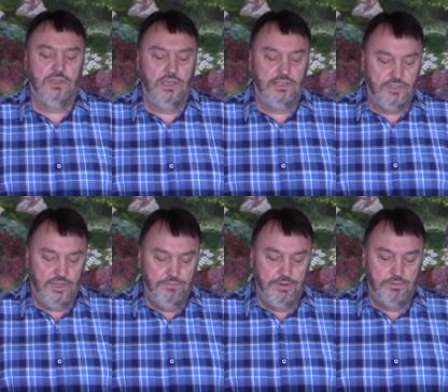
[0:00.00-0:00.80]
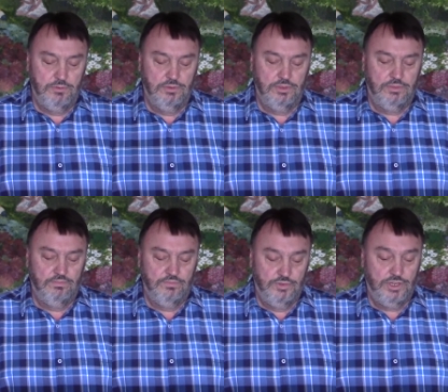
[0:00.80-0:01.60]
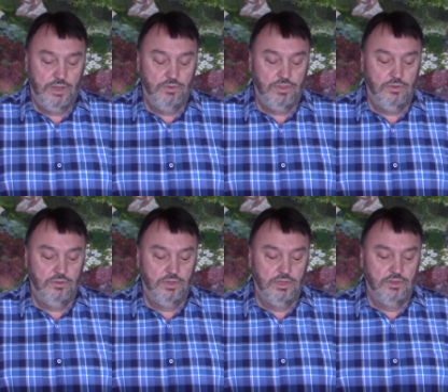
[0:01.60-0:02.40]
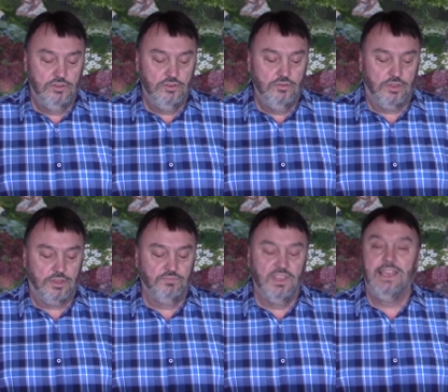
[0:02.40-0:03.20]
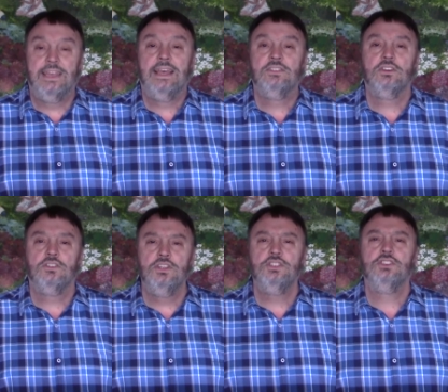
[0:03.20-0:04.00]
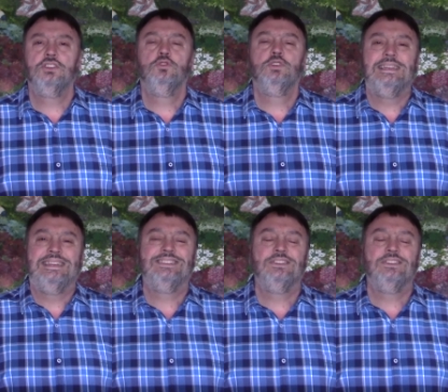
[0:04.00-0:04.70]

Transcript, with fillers: and some people will share with you truth. And as a Christian, you need